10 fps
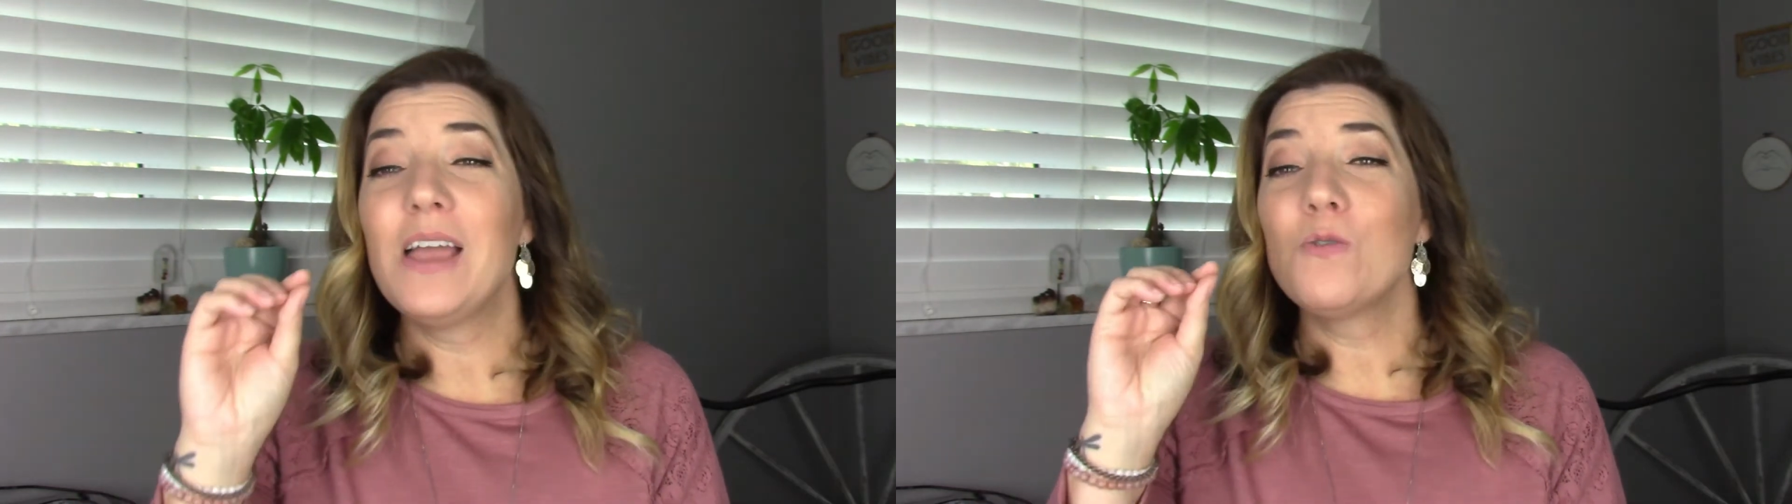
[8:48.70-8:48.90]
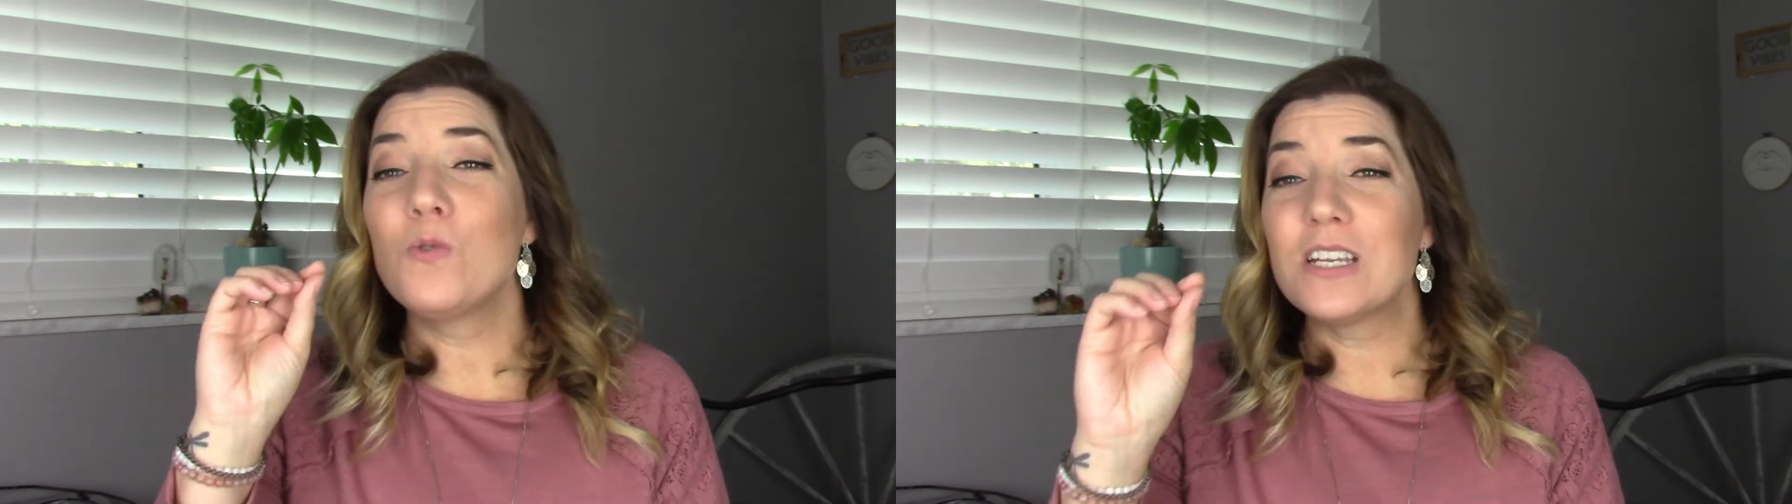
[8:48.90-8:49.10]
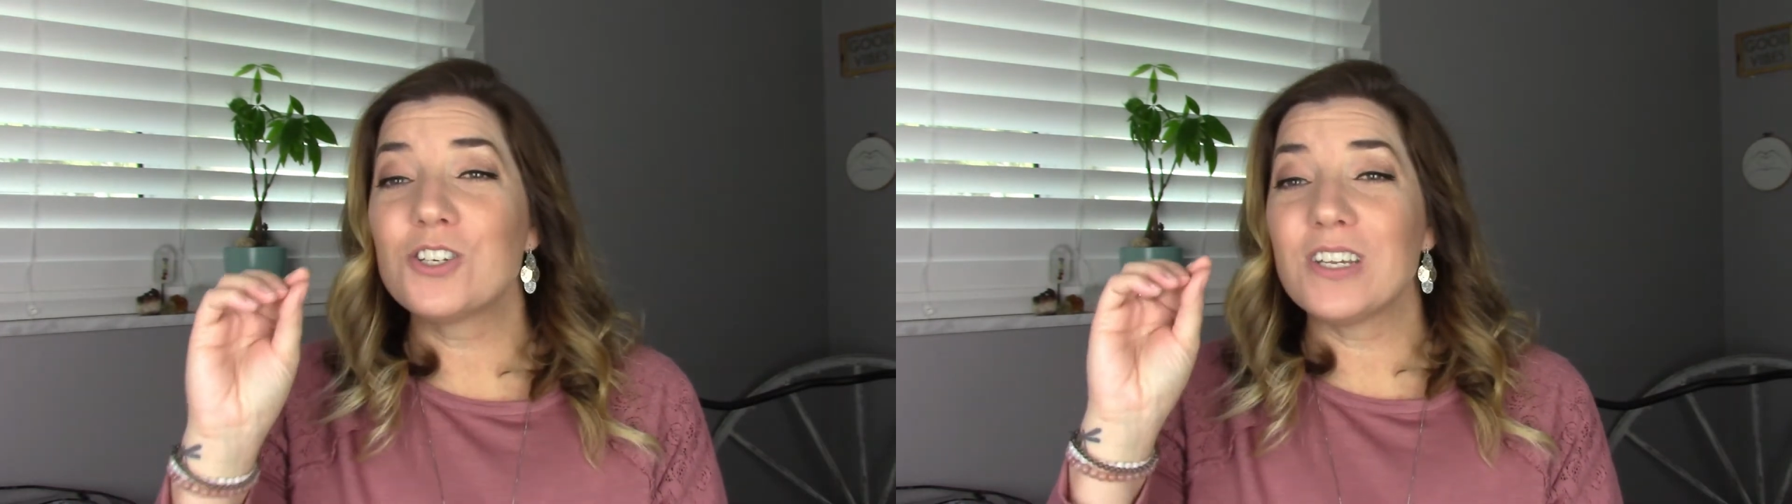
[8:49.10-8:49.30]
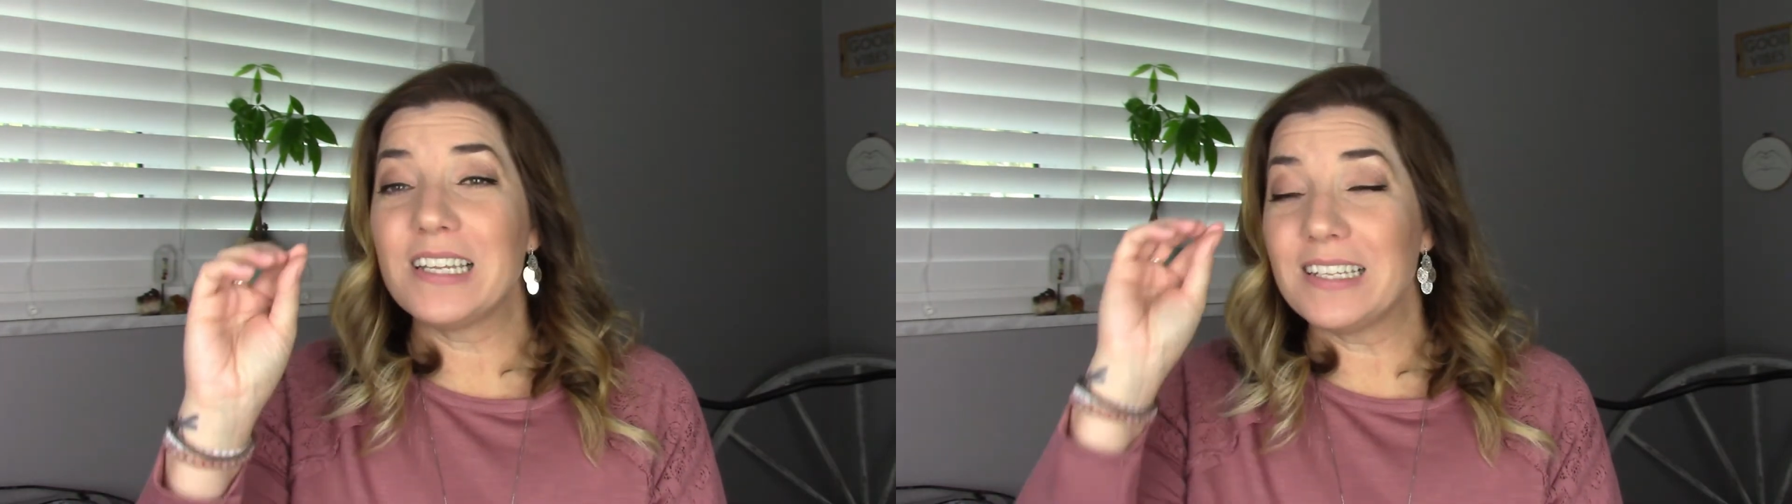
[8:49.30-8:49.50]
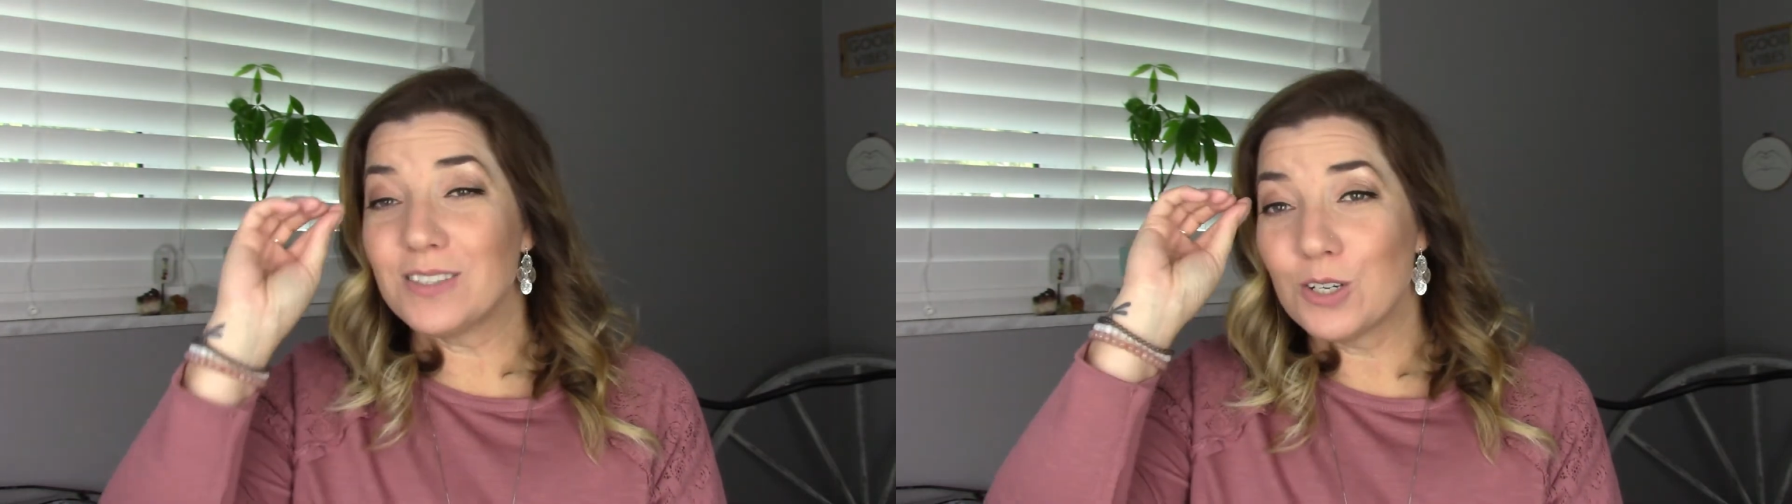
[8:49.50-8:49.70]
which
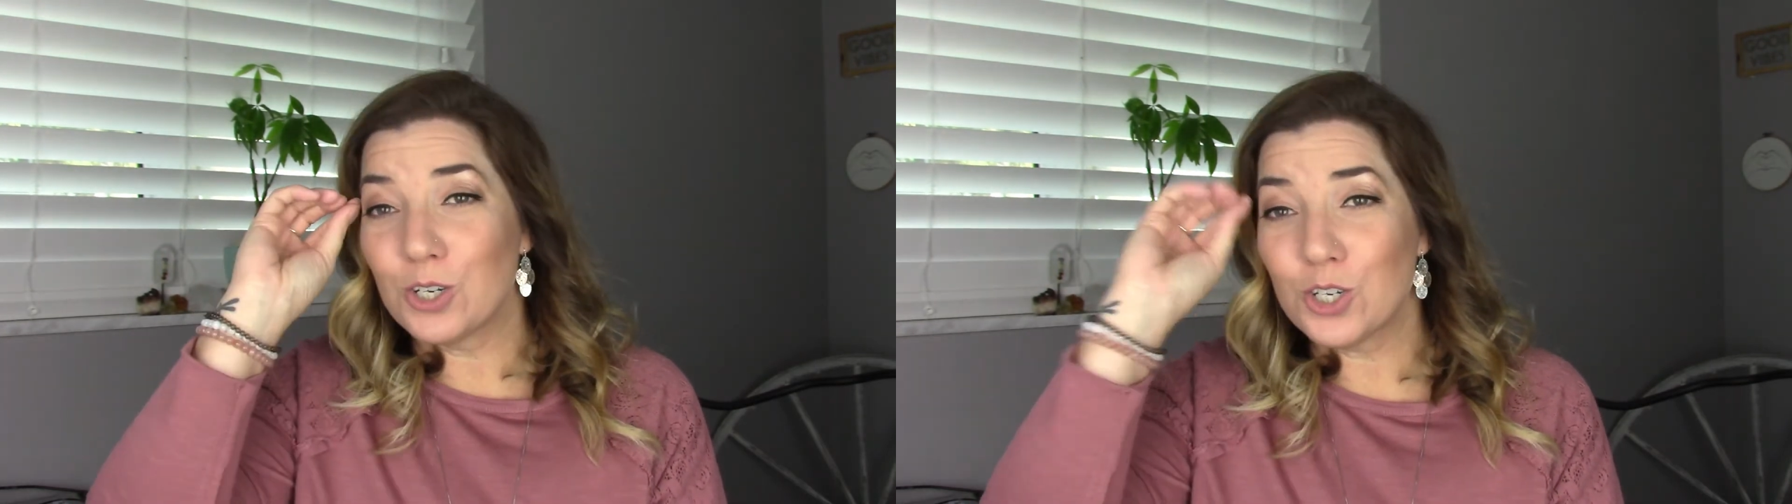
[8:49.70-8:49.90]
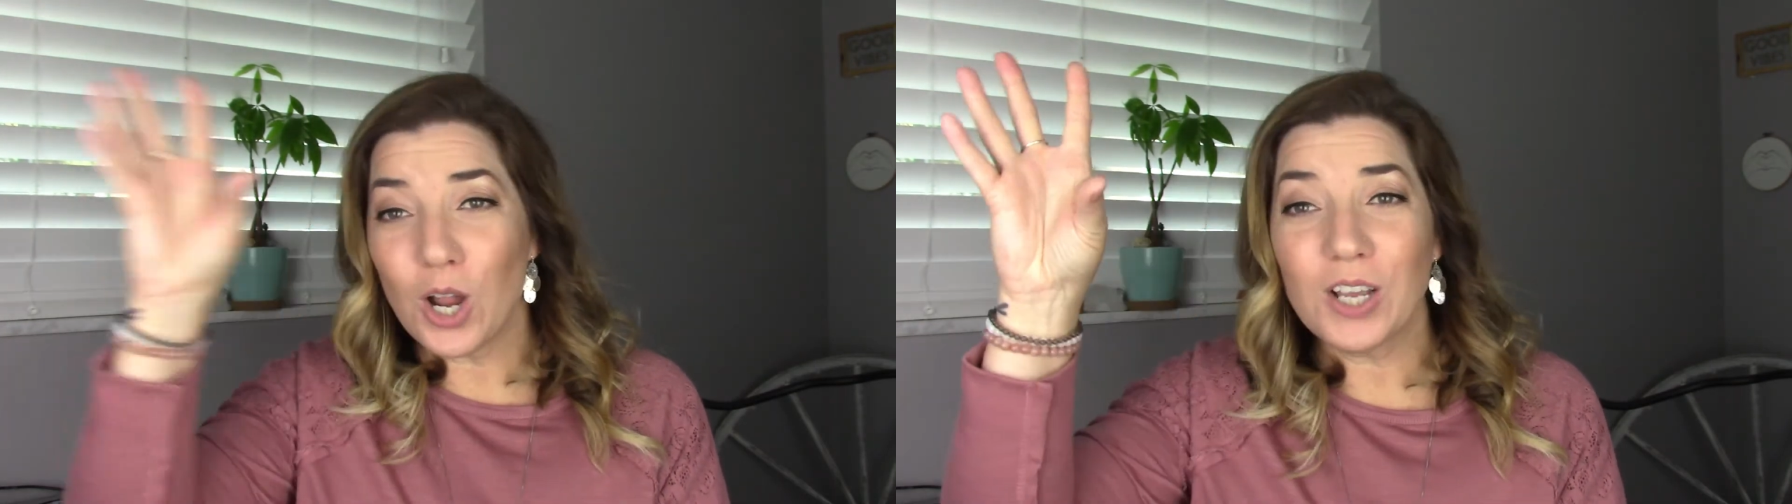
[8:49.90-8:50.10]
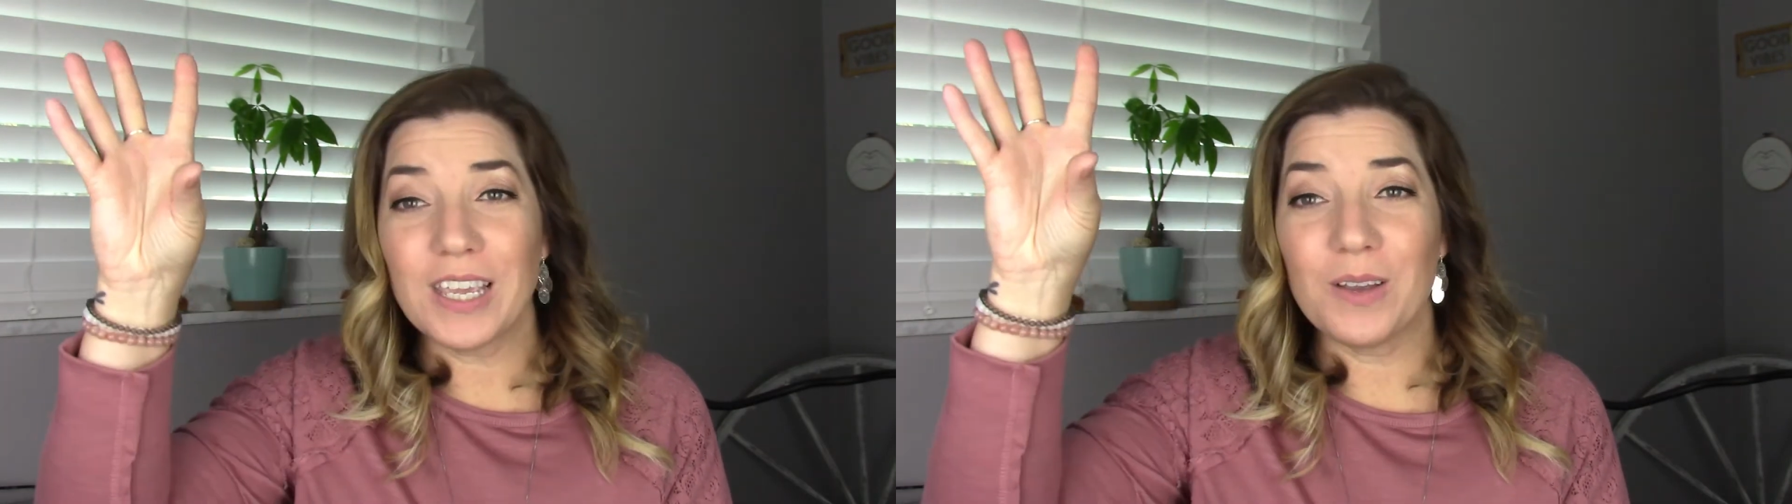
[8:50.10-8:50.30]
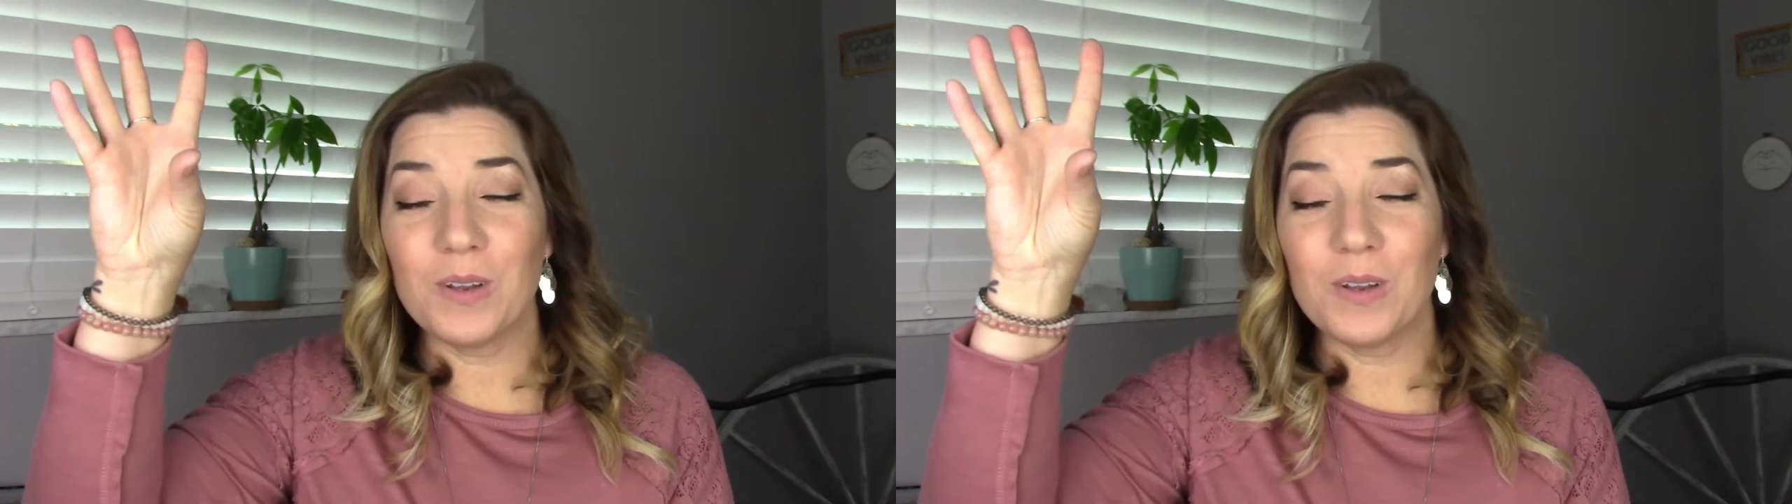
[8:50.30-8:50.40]
is shocking